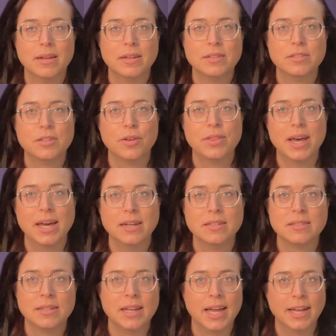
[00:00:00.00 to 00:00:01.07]
So that is
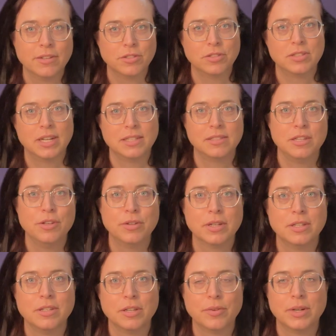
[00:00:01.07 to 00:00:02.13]
an exercise that you
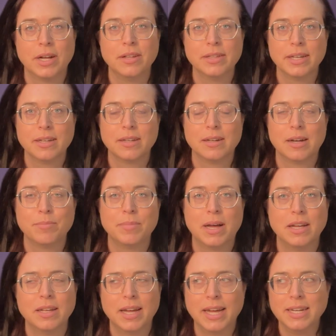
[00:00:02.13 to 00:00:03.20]
can do, and I'll link it up.
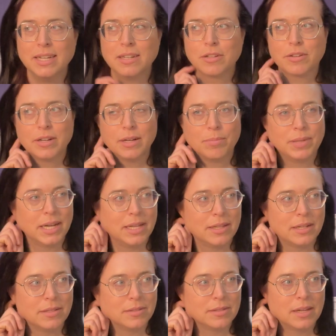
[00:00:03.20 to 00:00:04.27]
I need to create a
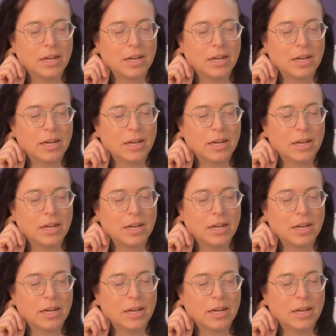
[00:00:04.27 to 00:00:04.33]
playlist.